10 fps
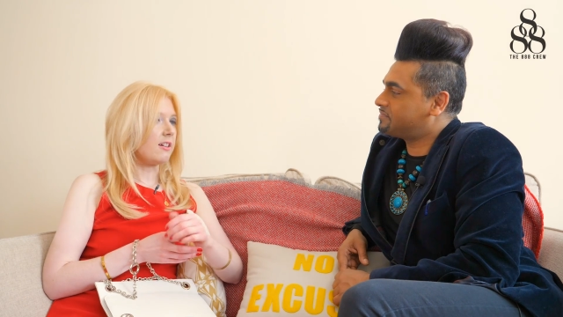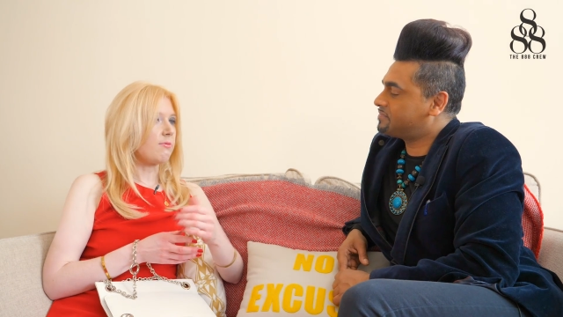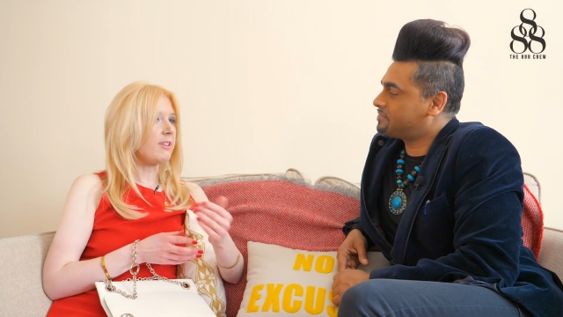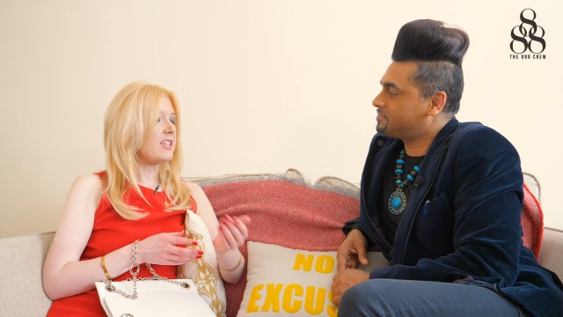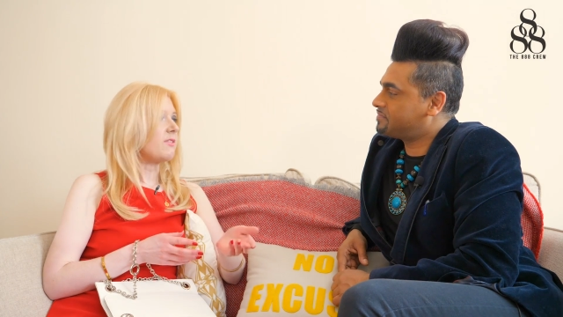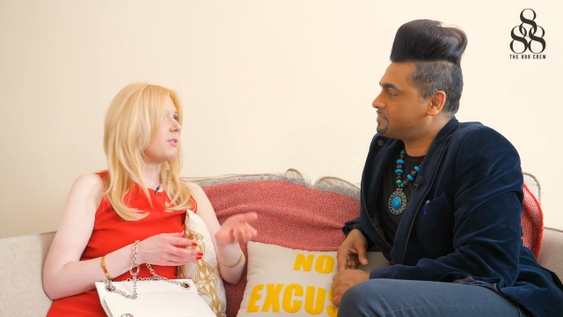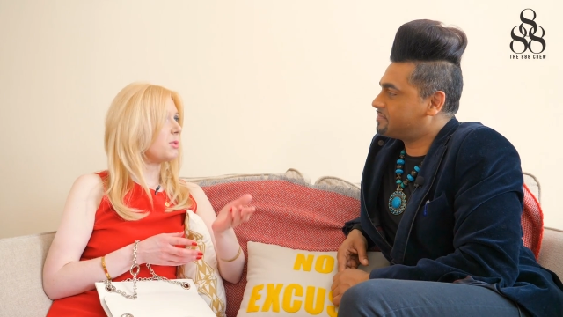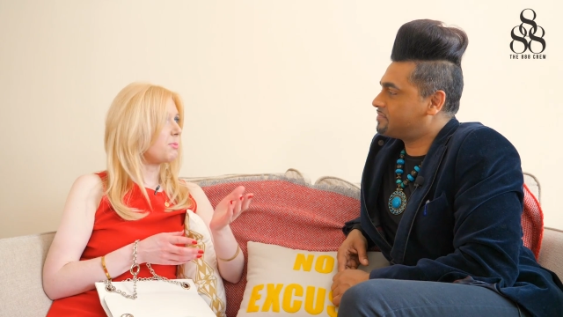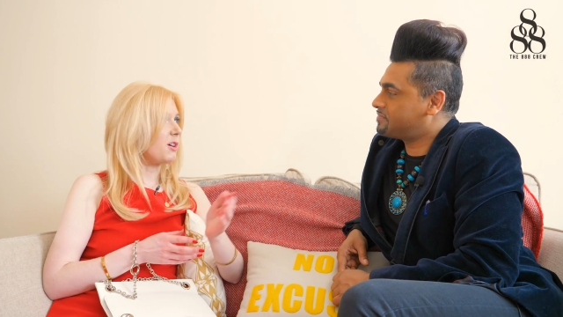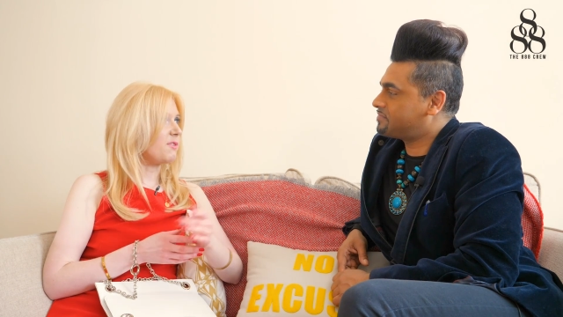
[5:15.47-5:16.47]
Speaker 1: raise the film's
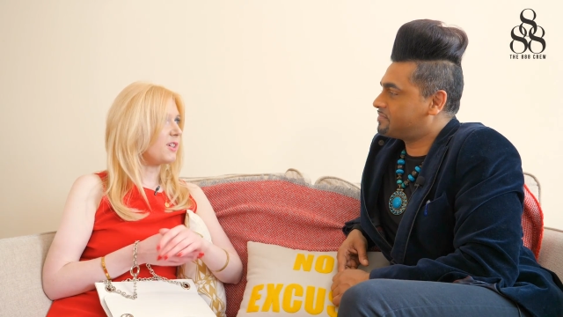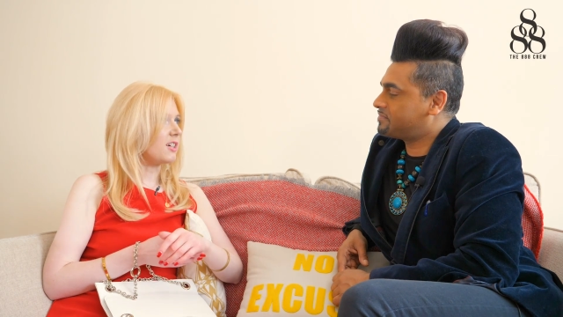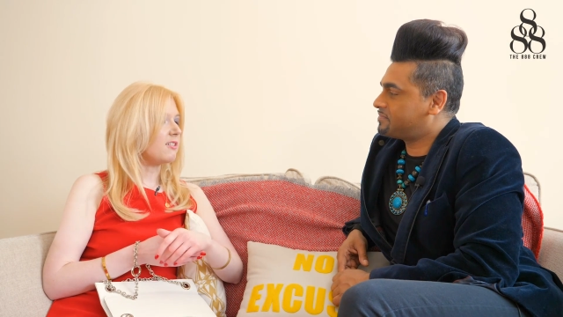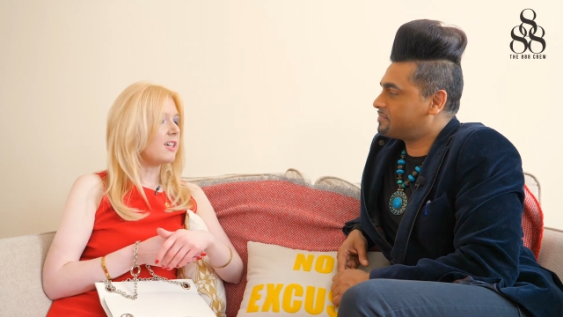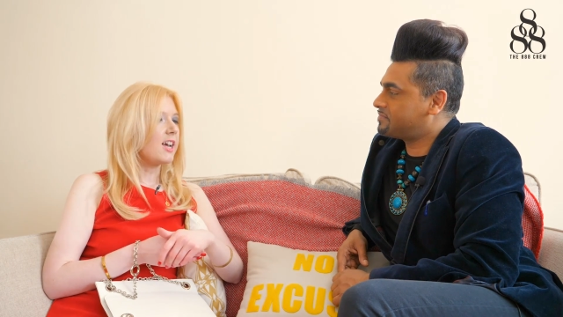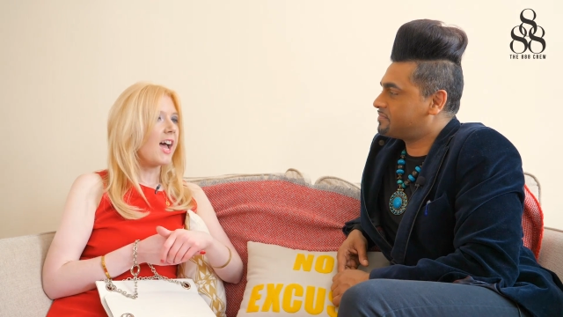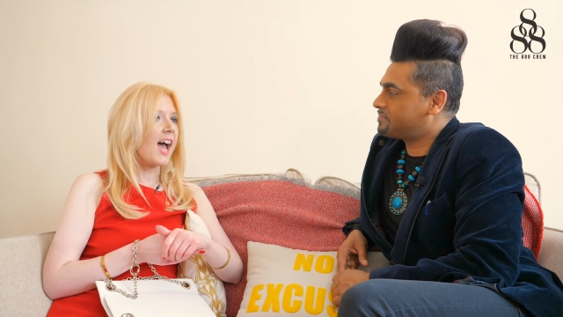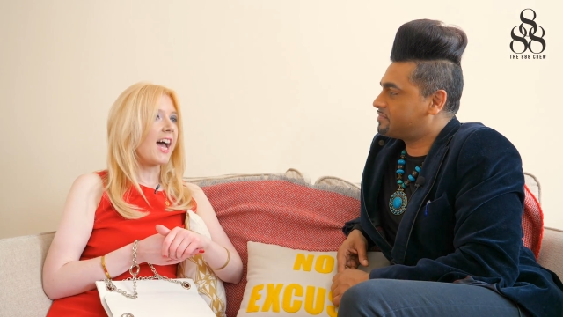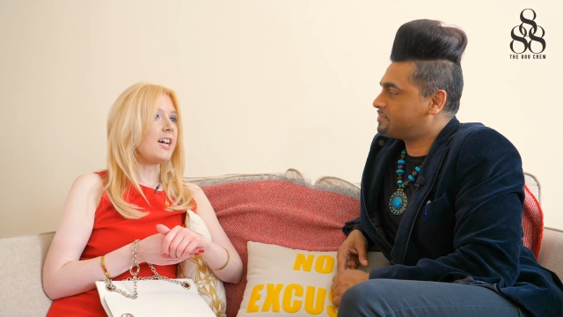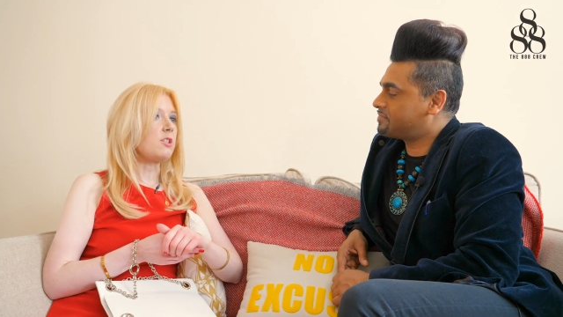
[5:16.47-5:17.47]
profile
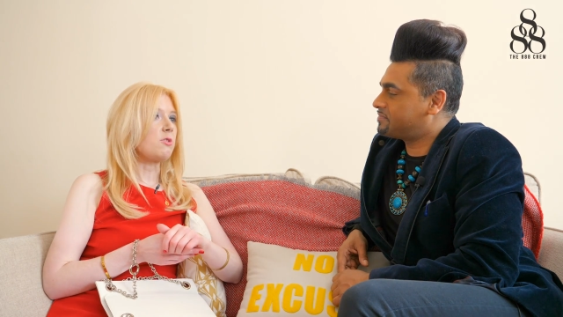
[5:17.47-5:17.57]
and